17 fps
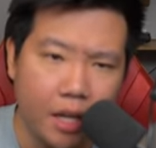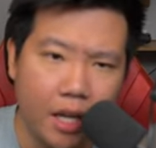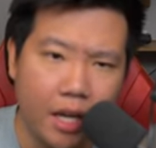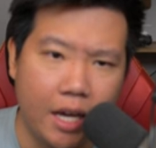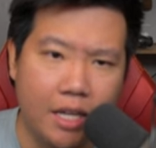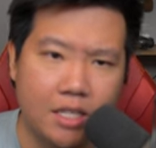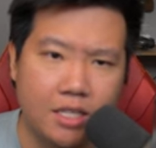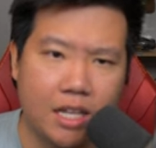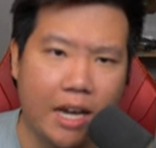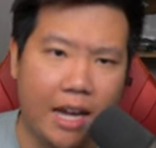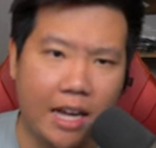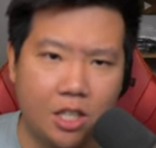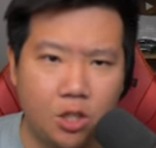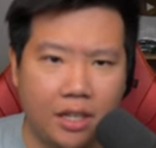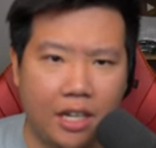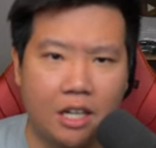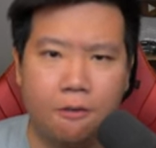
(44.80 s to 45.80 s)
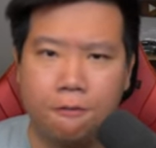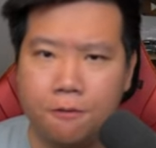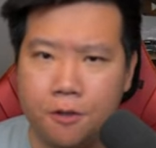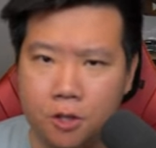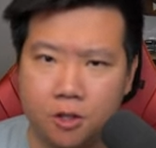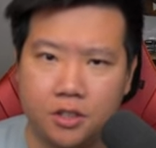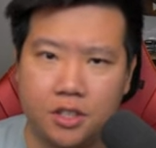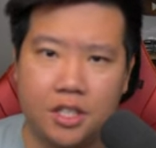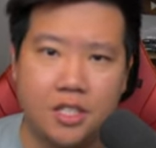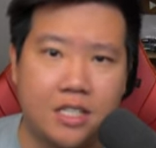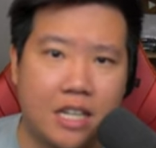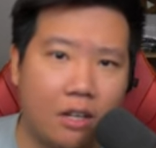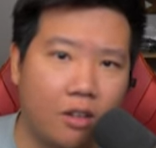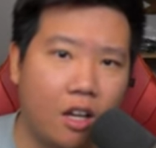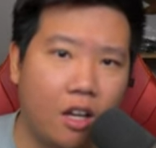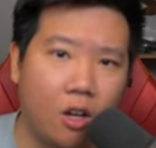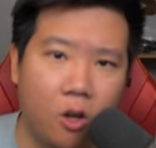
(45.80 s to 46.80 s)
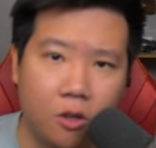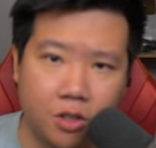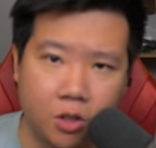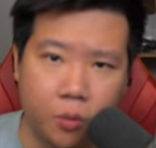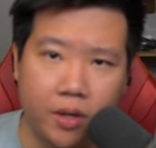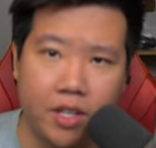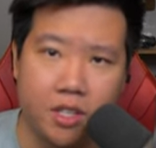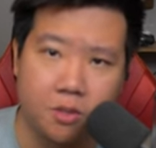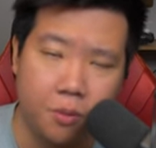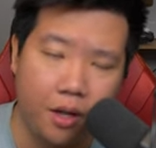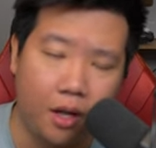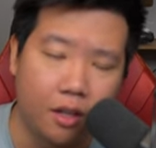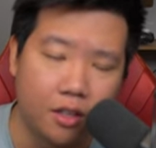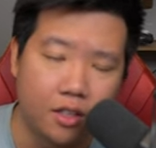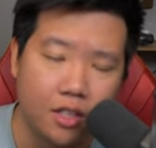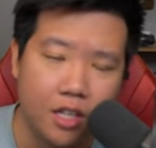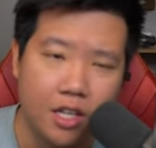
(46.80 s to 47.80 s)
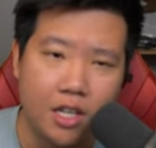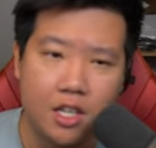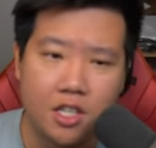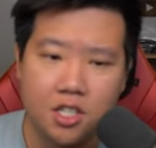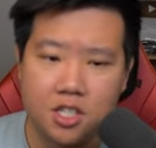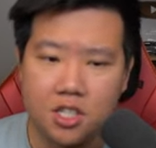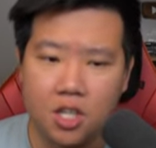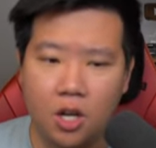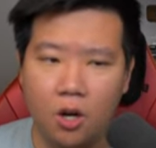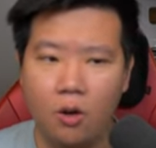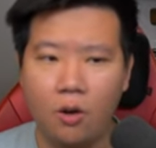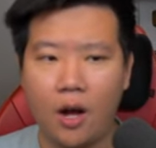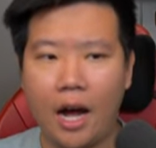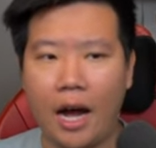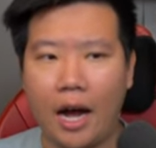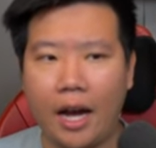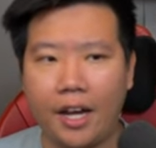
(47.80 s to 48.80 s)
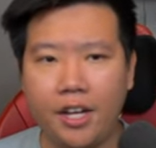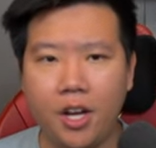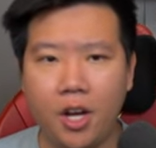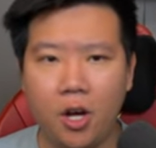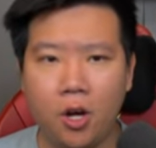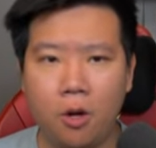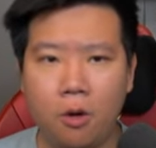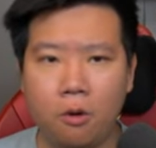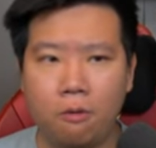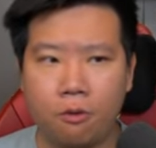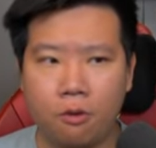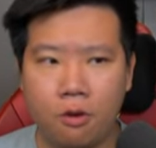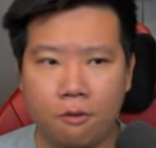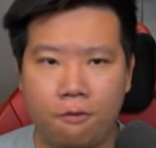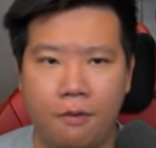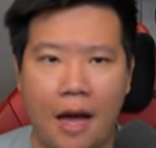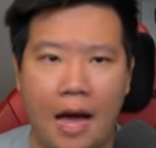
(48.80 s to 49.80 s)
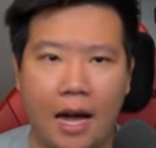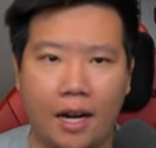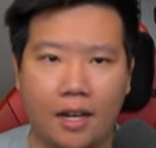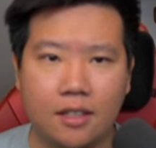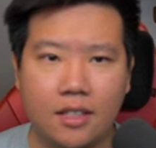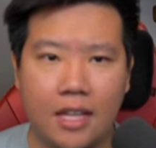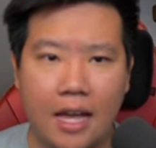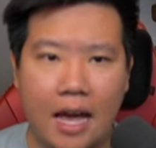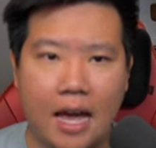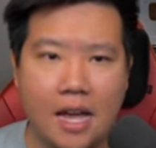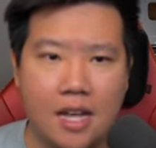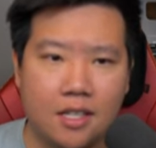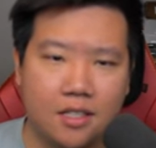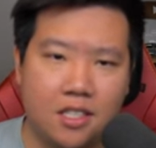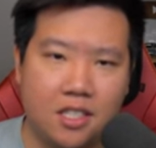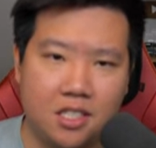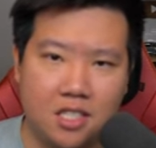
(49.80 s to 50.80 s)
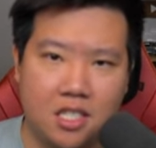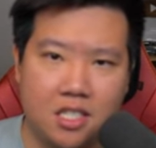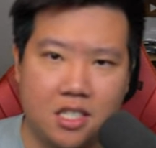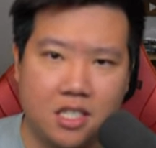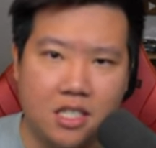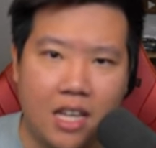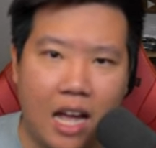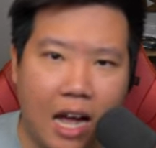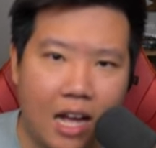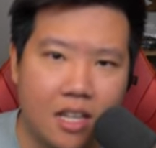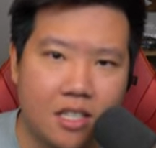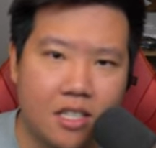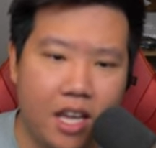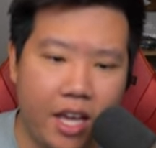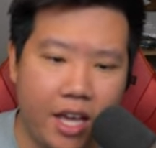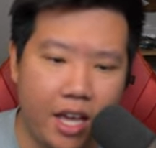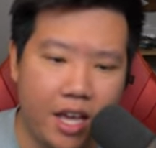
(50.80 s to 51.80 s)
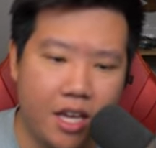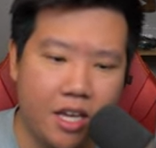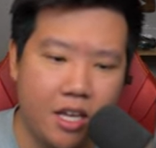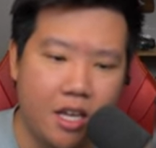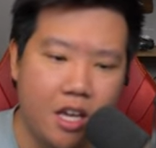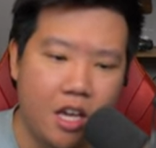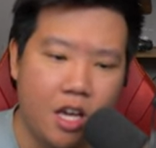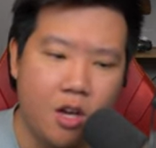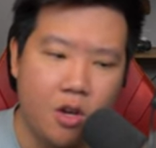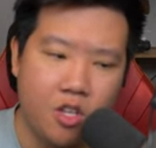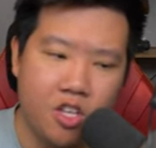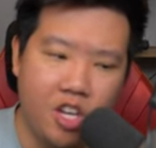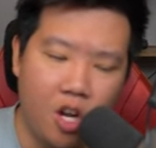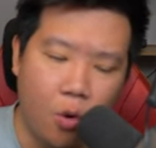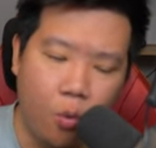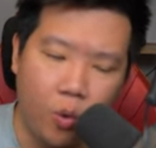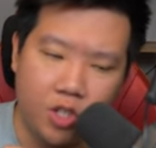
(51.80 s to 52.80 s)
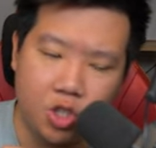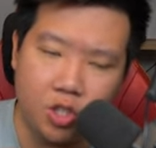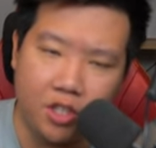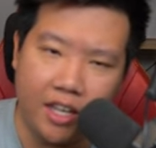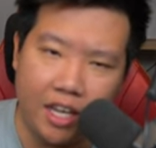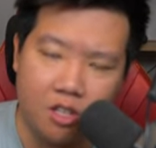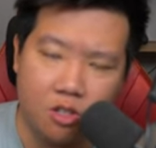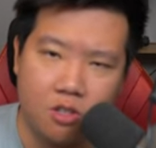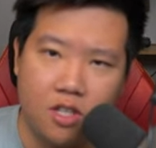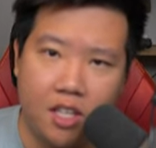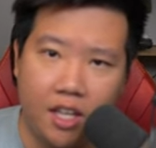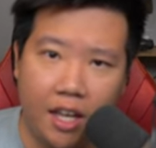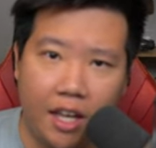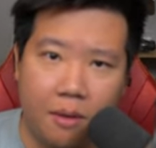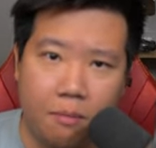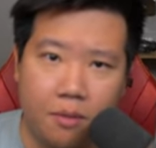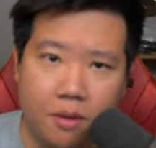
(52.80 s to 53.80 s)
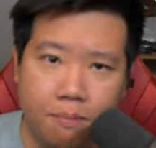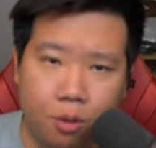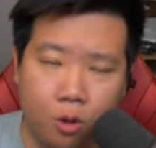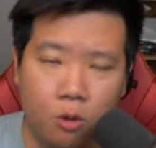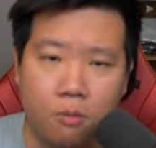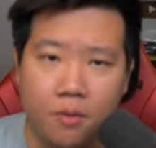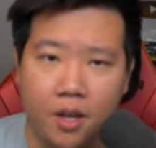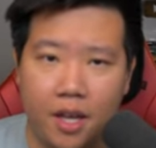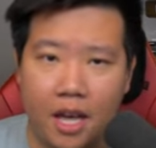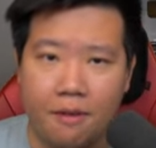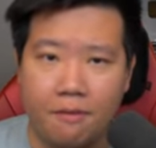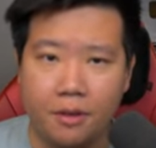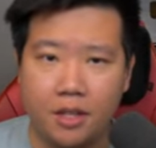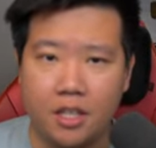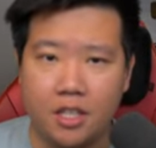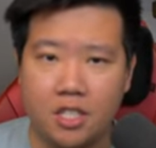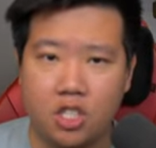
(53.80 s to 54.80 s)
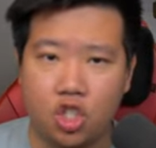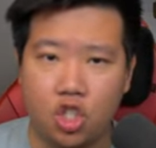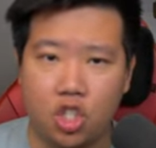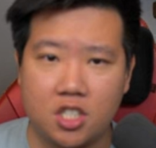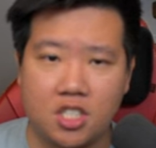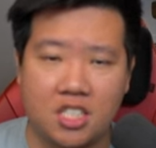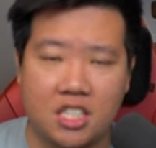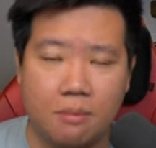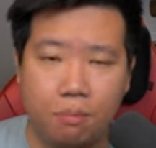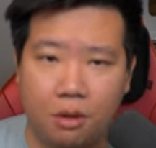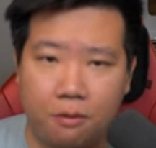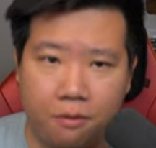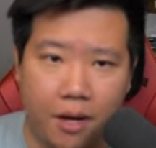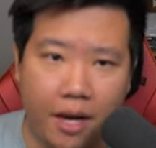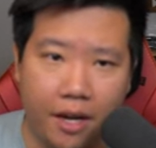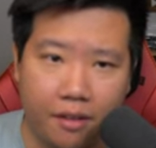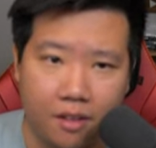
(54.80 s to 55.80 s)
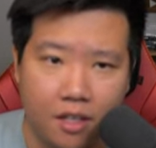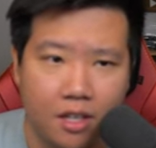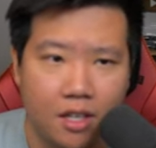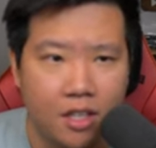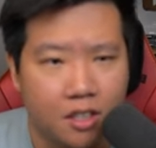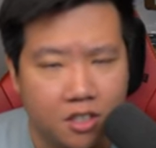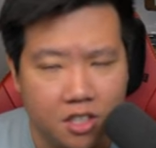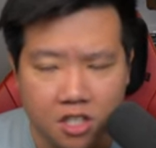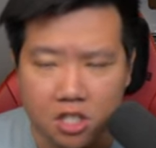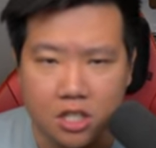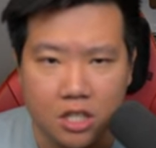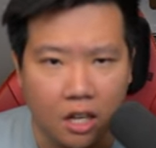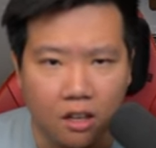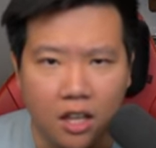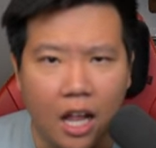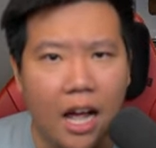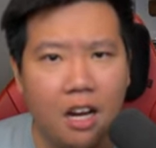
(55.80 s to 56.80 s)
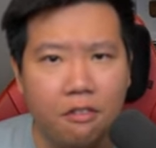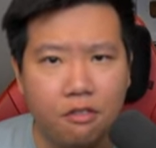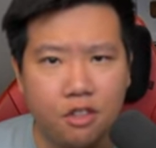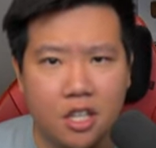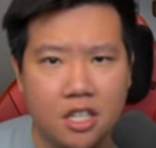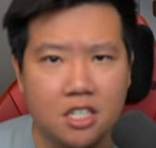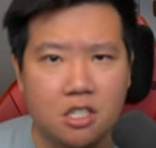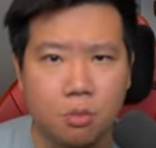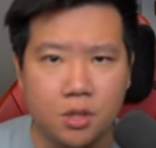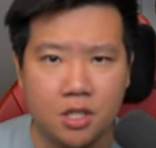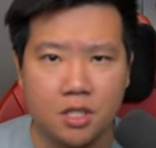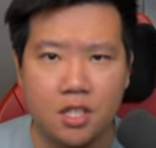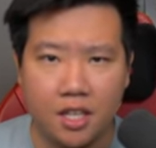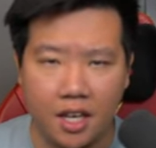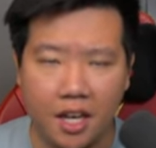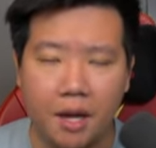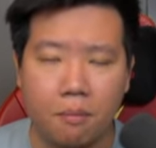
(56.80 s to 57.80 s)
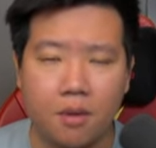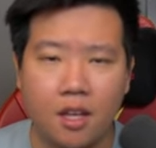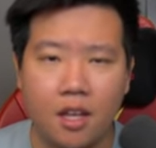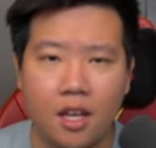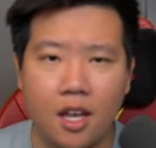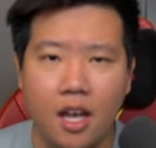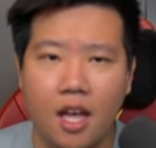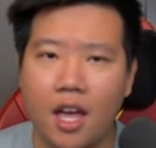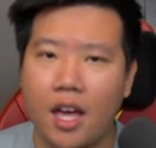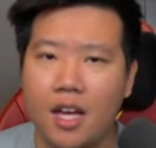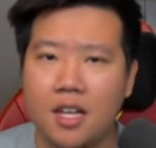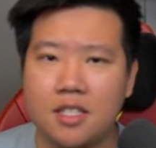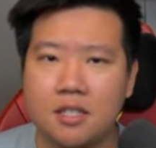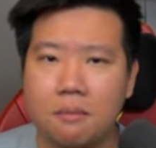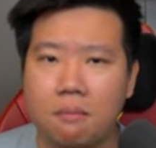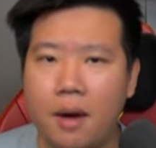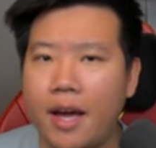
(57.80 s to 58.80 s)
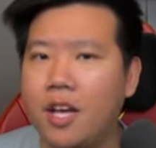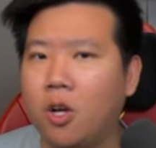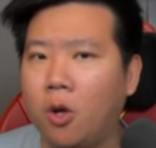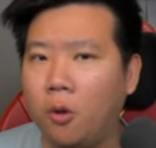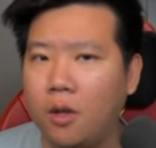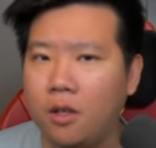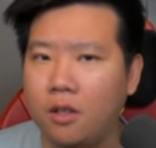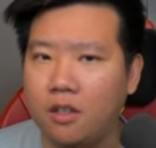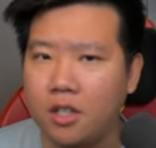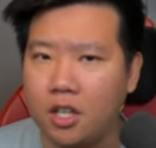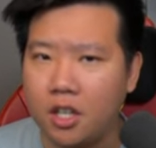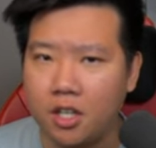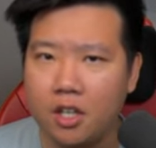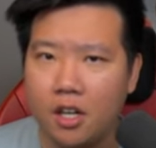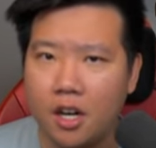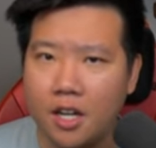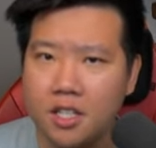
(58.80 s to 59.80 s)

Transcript: and I had to kind of figure things out along the way as well. So I know for a fact that this is not a, you know, once you get into the game, boom, everything is just simplified. There's a lot of things within the game. And my goal here